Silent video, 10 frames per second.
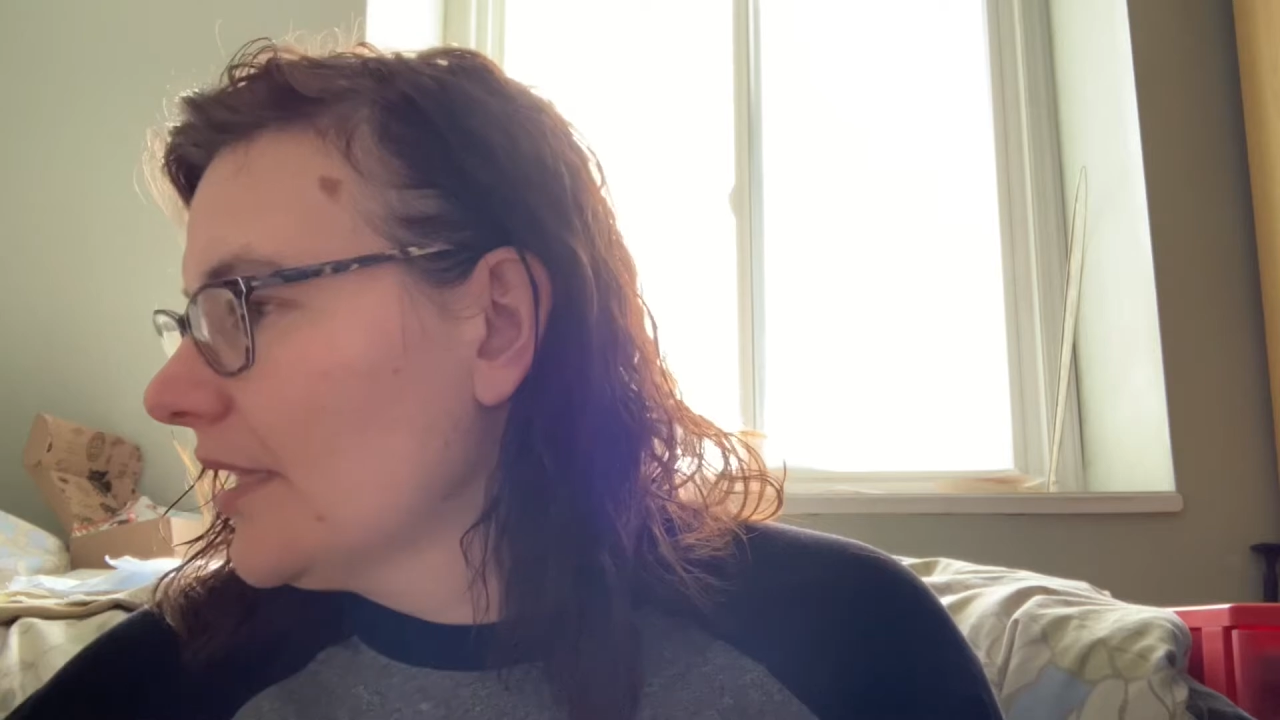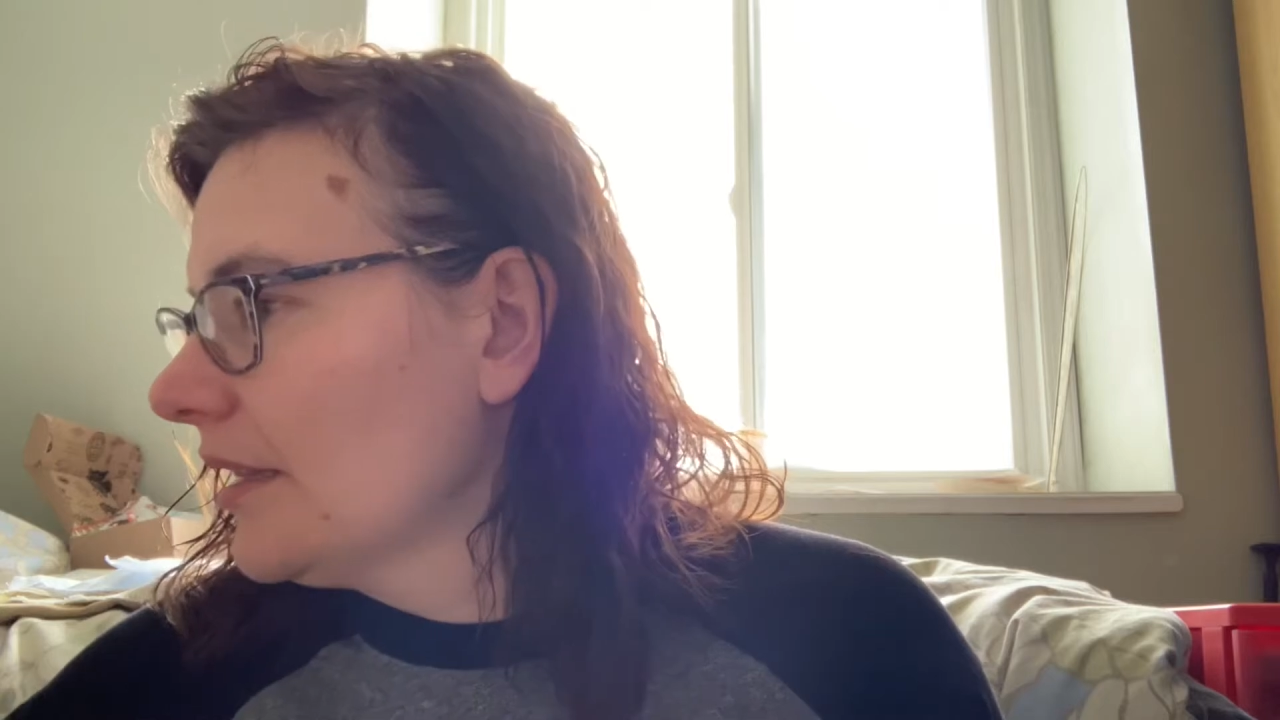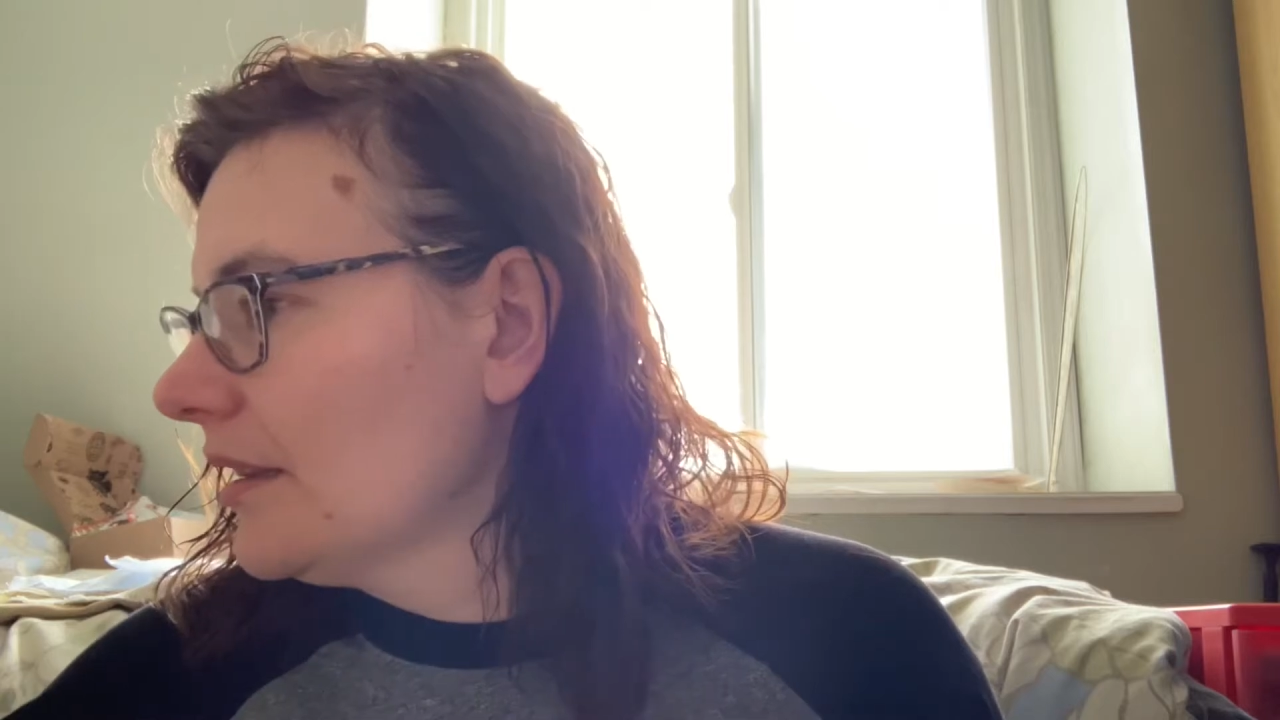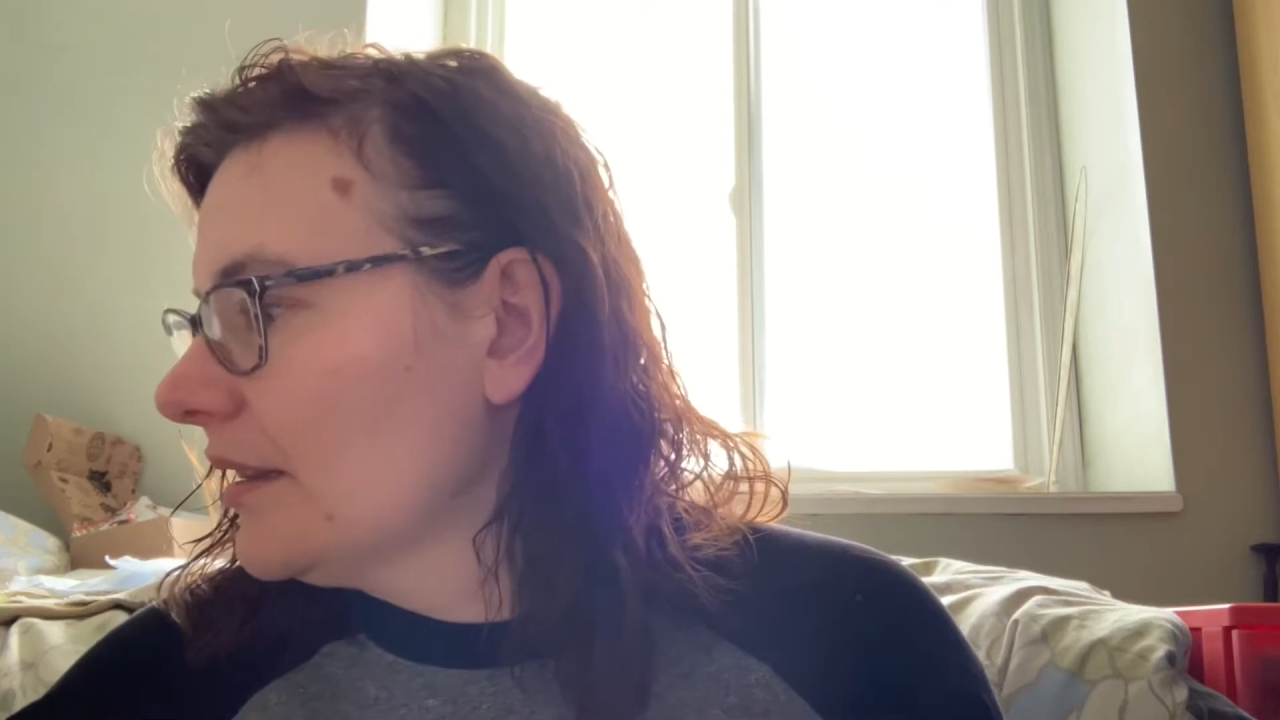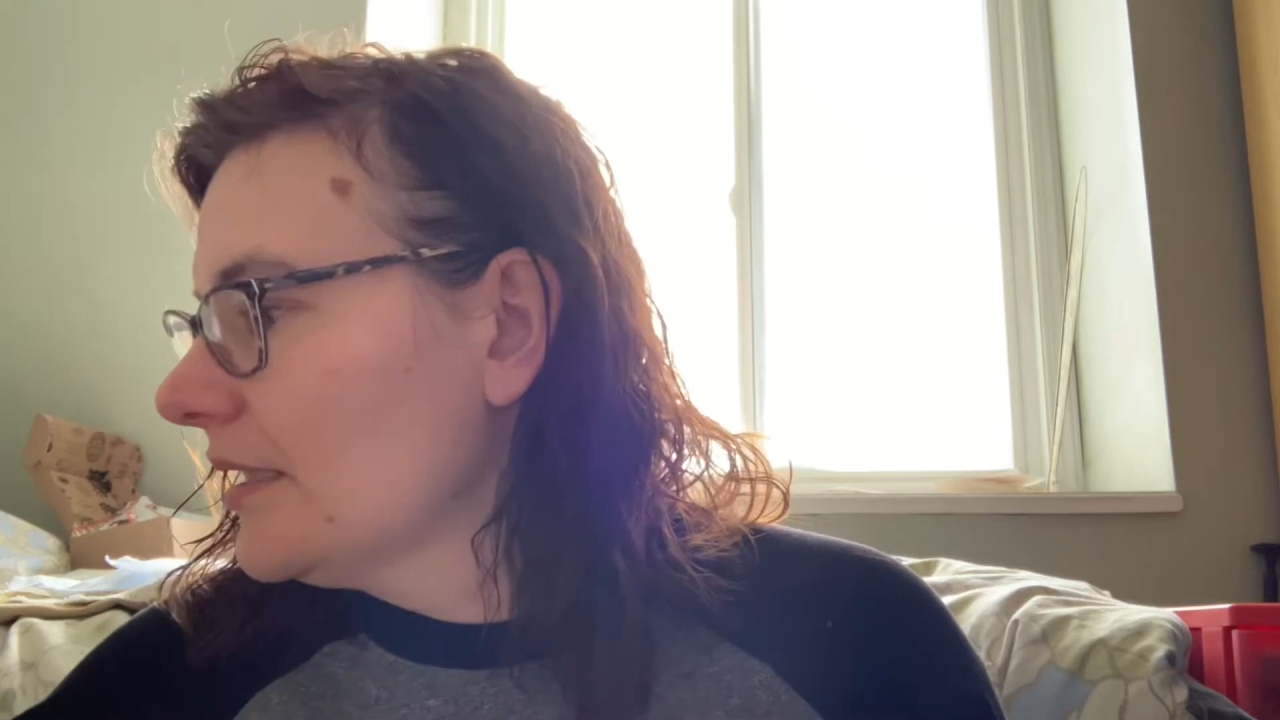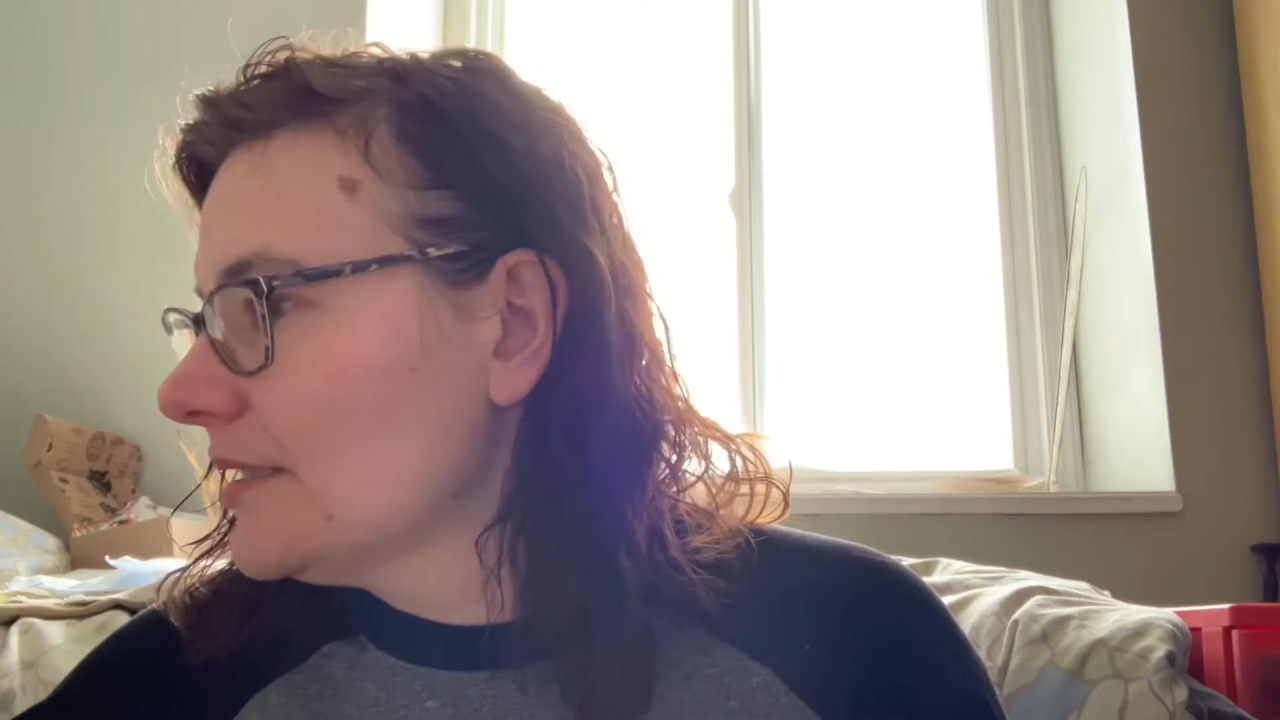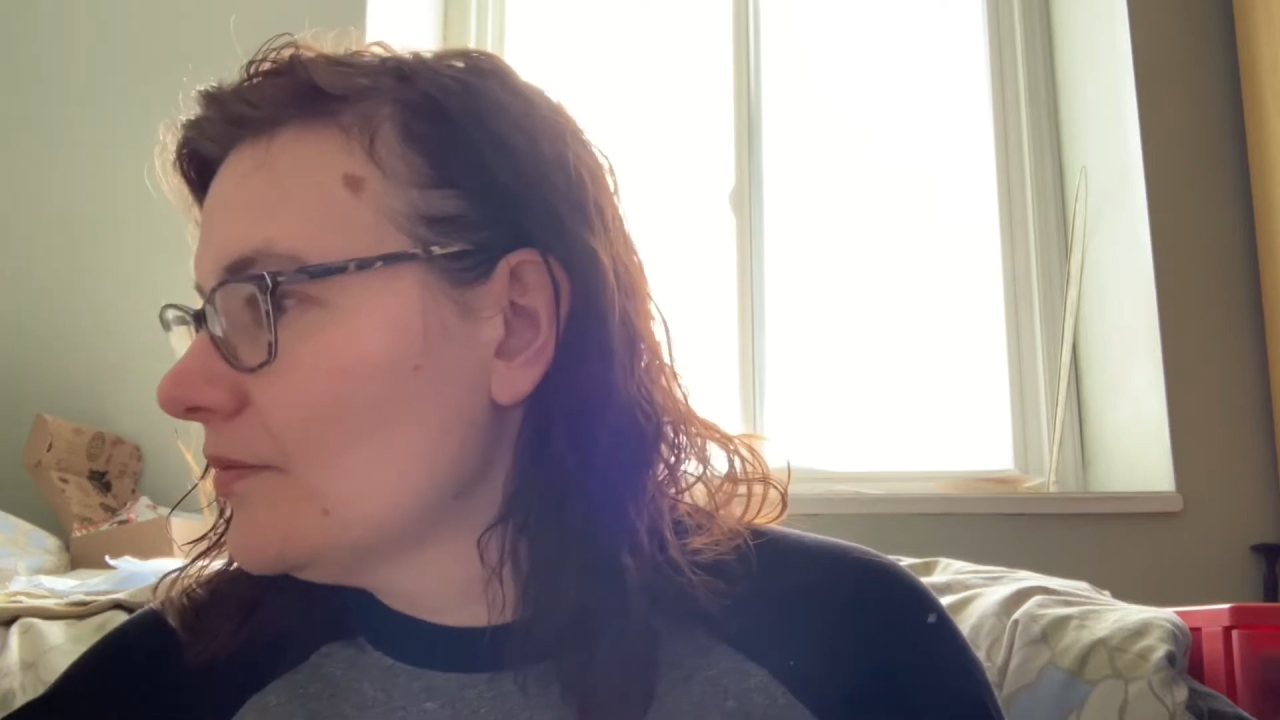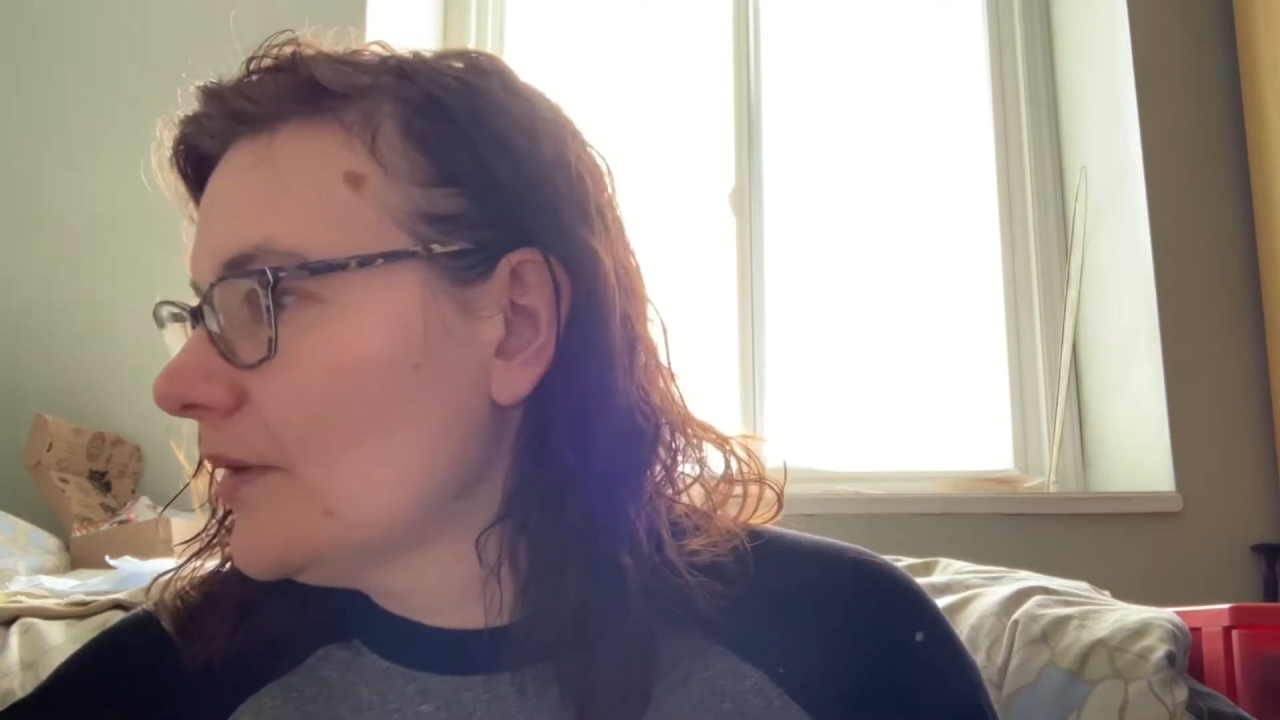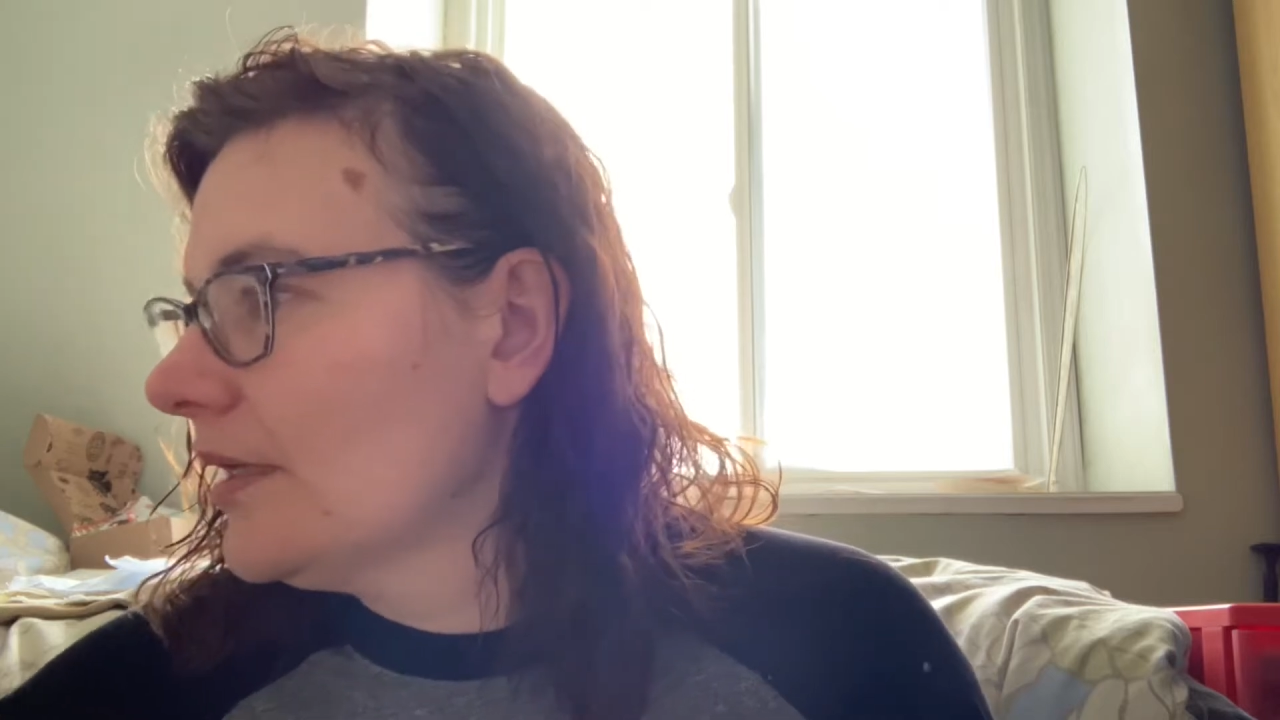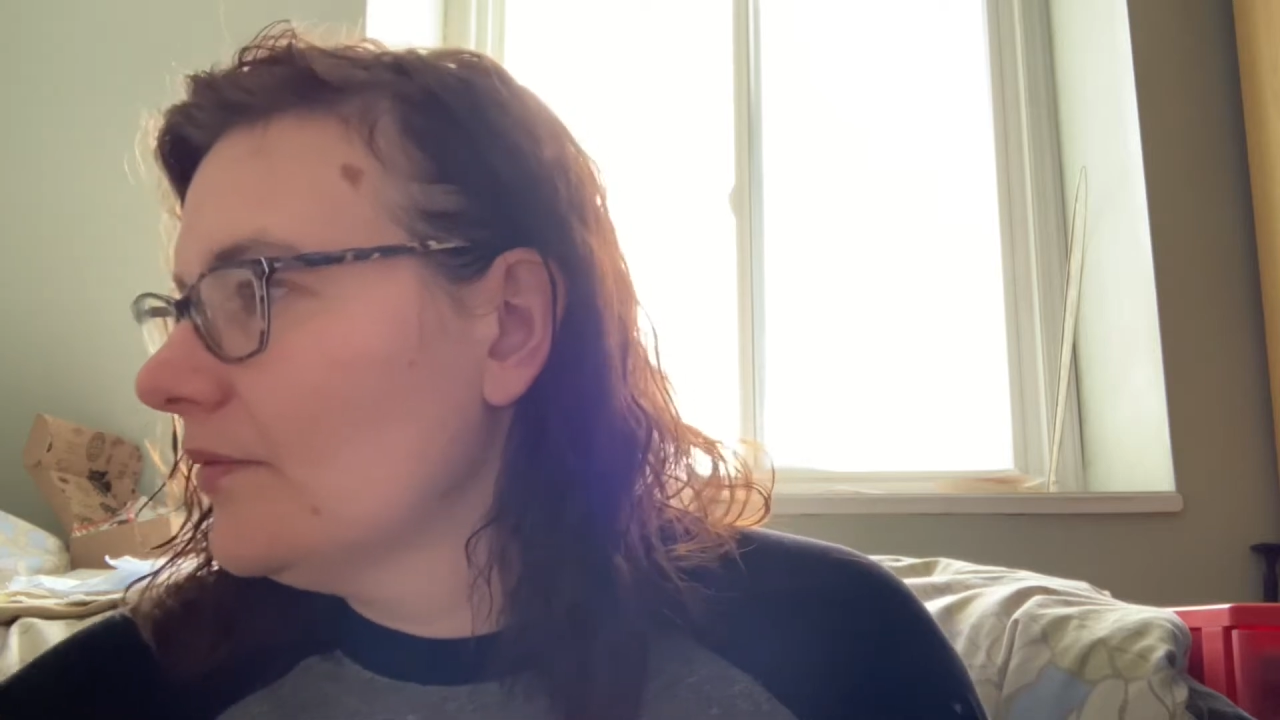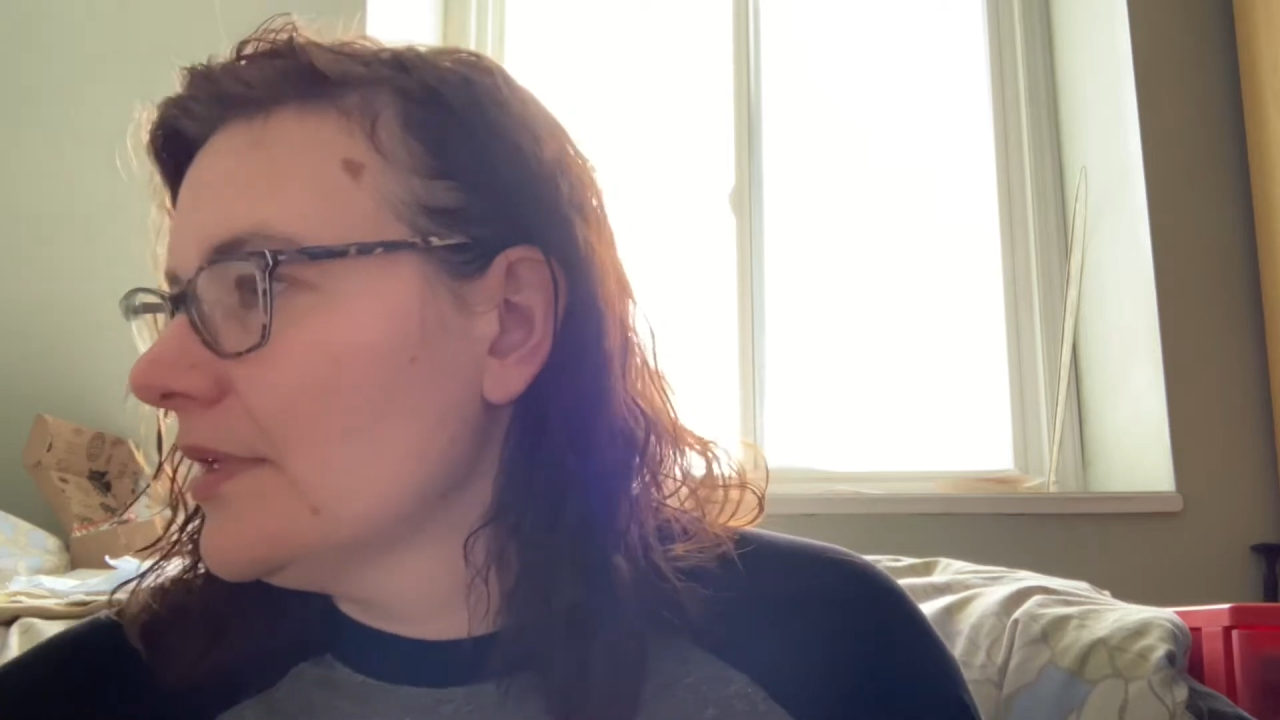This one